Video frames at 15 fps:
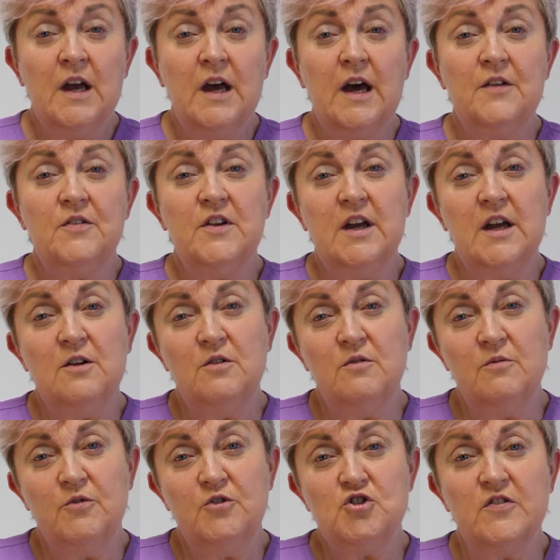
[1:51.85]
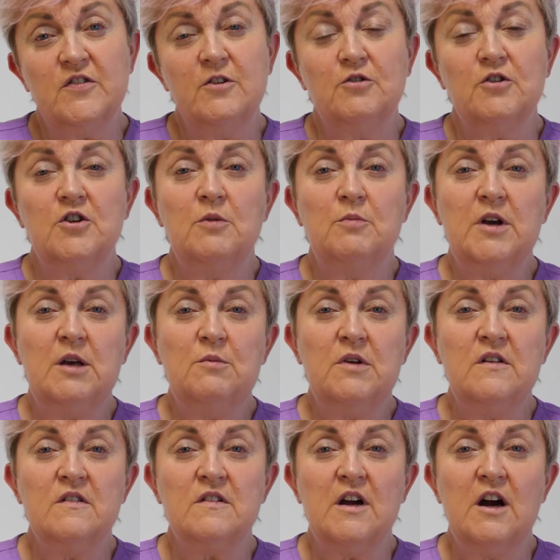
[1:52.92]
and then just look at the
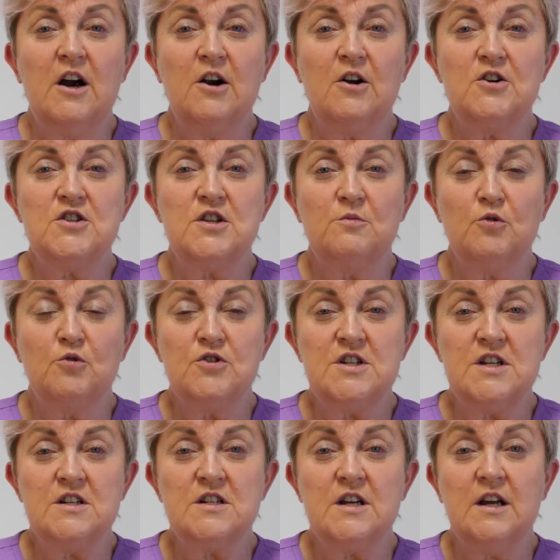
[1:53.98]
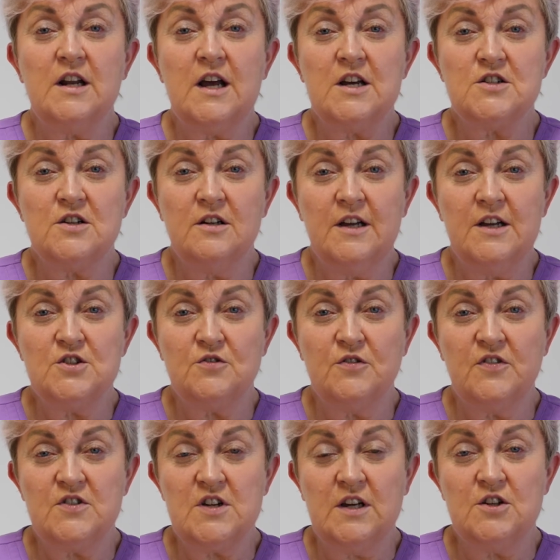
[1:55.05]
baby's heart in more detail at a later
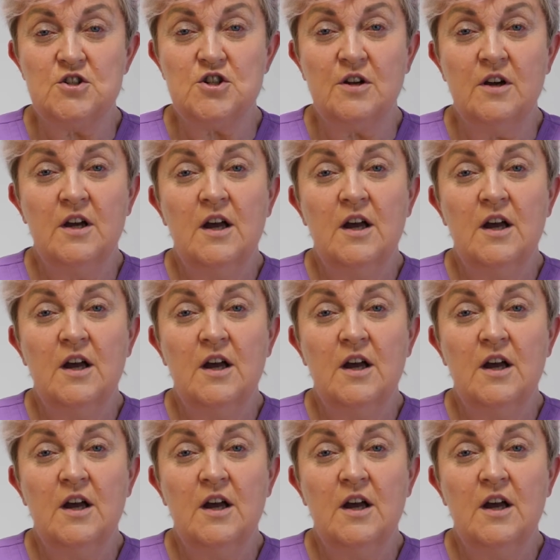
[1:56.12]
stage.